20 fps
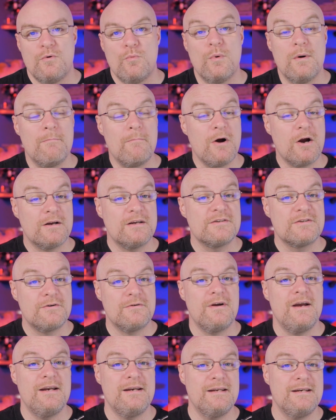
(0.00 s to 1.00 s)
What Marc has
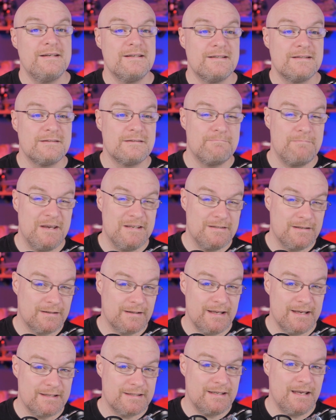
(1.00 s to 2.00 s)
created is
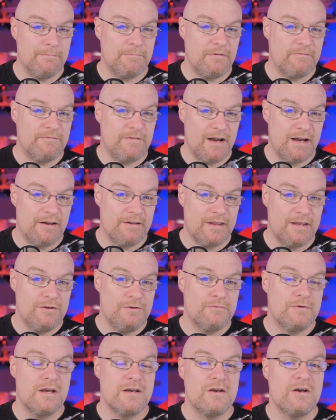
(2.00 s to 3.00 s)
basically a template file that you
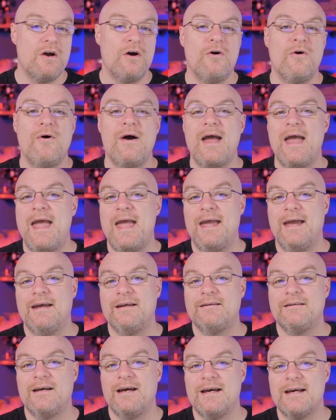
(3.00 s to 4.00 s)
can go
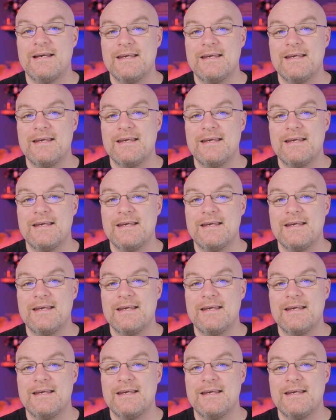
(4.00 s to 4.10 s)
and